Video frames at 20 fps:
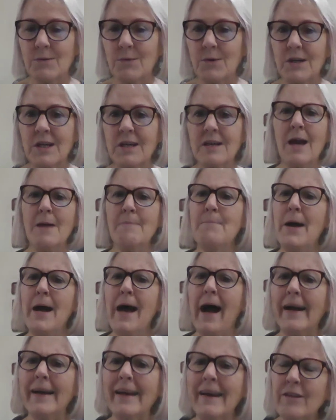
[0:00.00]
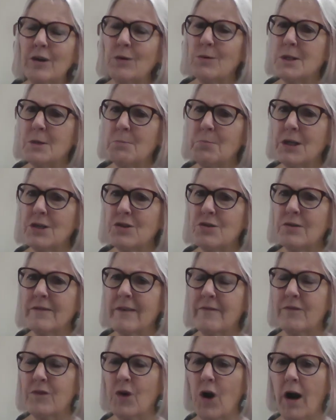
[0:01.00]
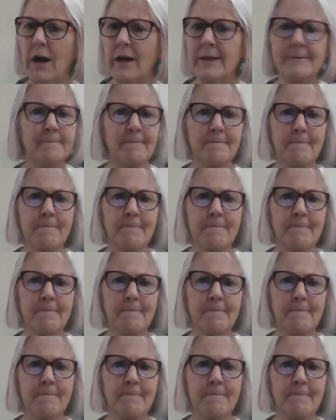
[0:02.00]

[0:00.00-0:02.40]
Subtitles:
Well, he came back and there was a picture of a frog.